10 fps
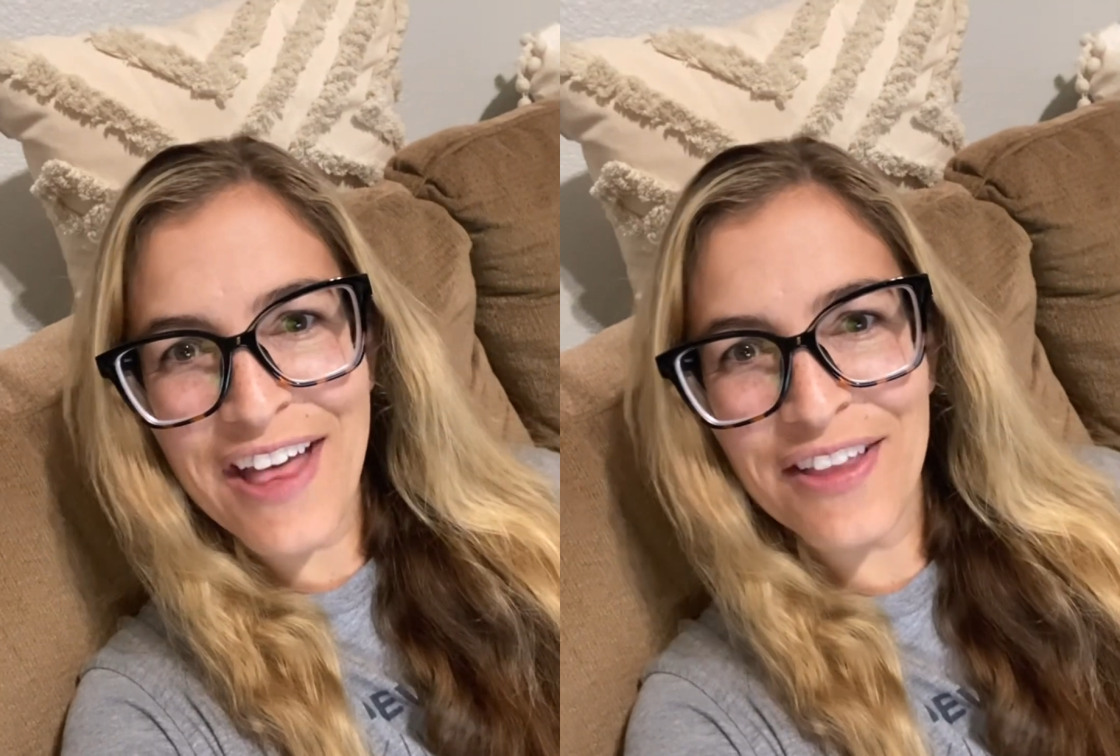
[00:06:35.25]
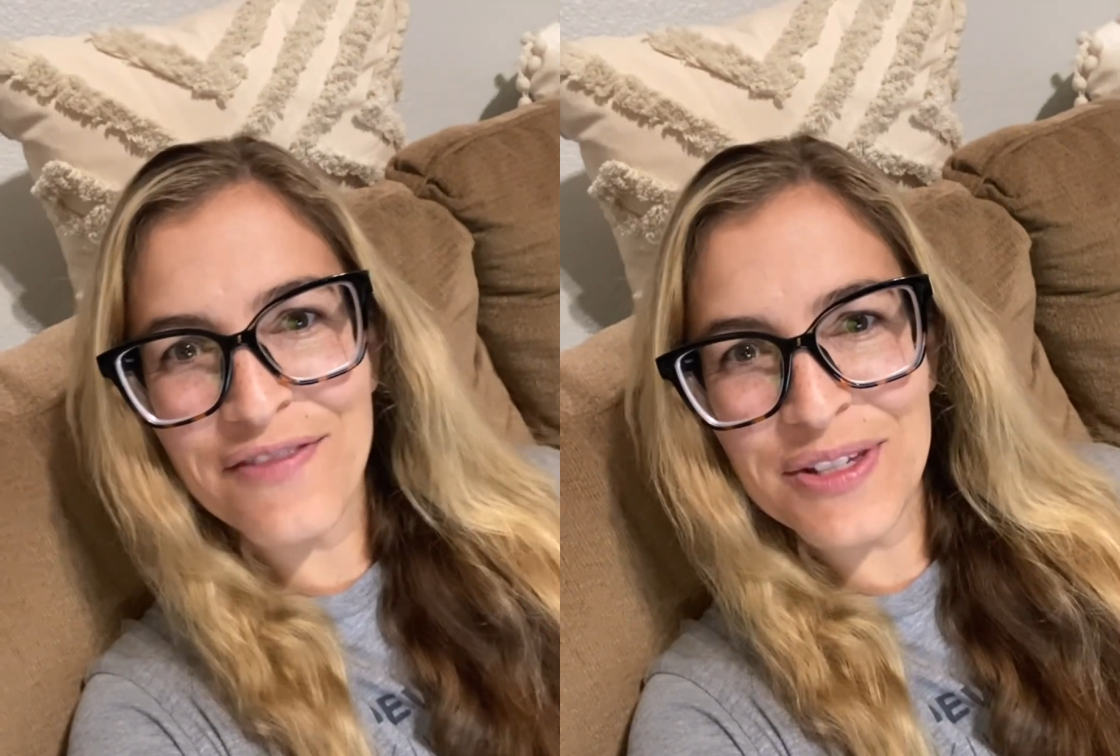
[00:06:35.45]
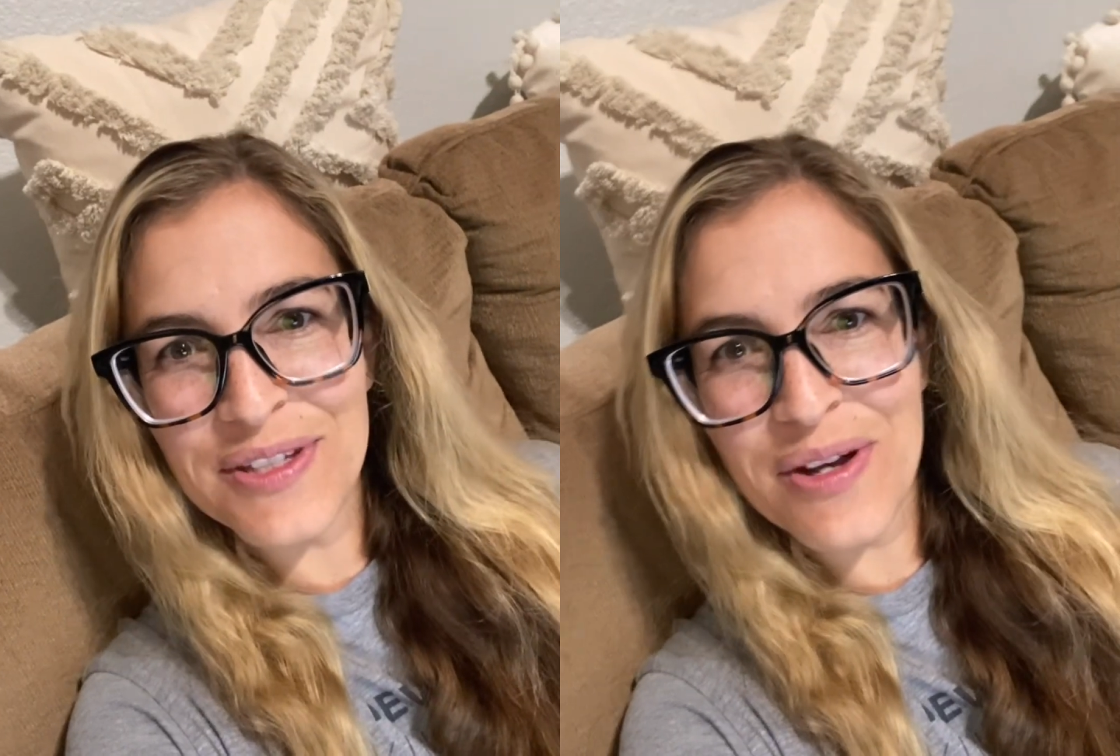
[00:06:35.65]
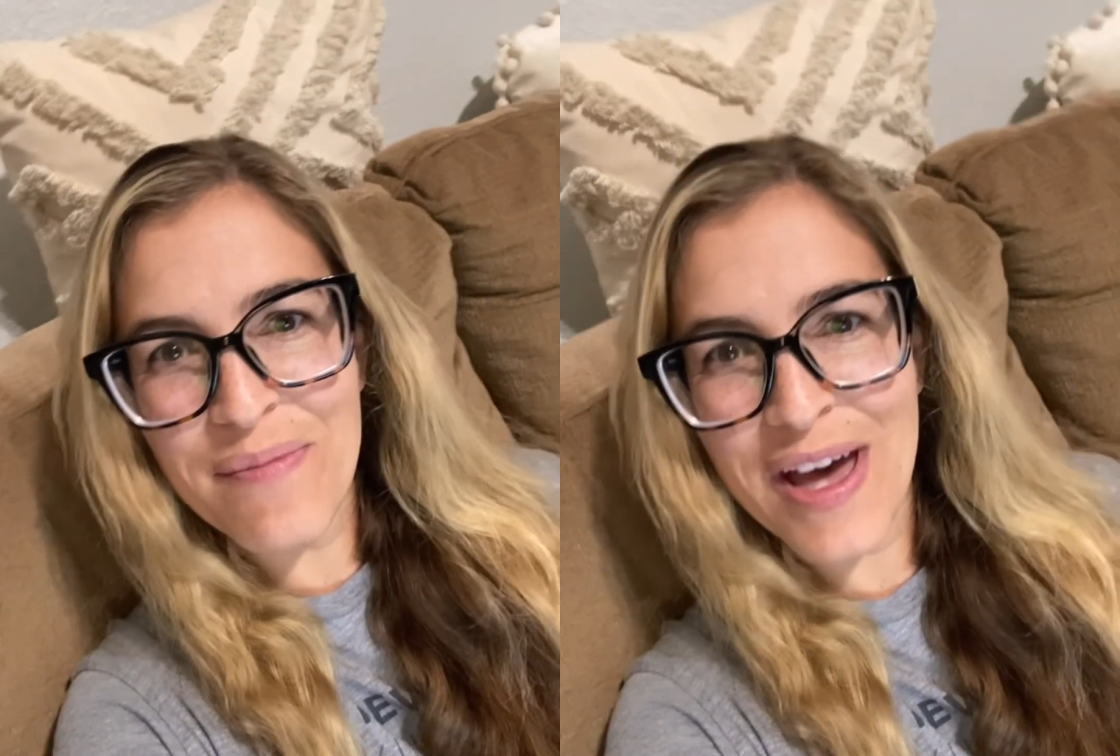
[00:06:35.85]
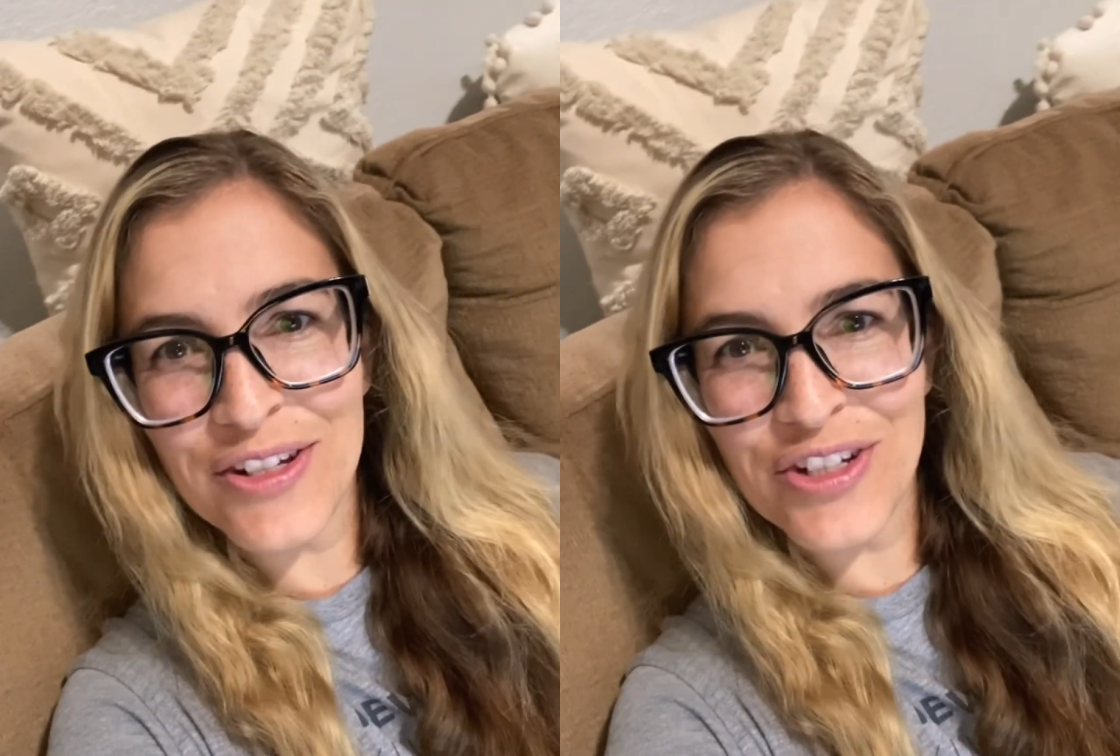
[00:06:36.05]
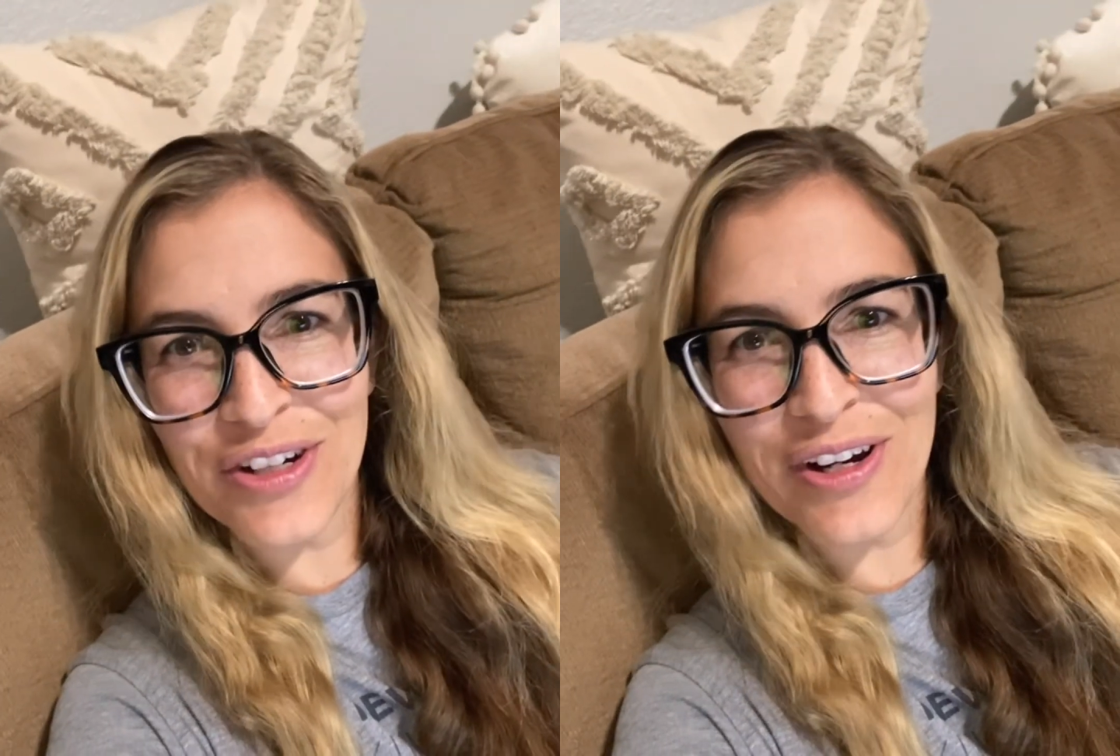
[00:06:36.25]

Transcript: I love you so much.